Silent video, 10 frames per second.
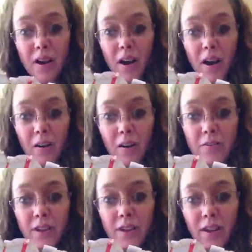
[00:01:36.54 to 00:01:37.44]
of
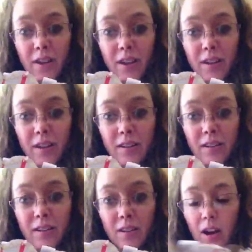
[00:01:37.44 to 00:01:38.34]
the
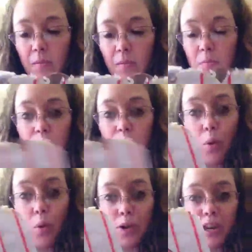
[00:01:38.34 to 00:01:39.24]

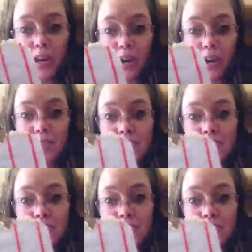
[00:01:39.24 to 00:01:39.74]
board here,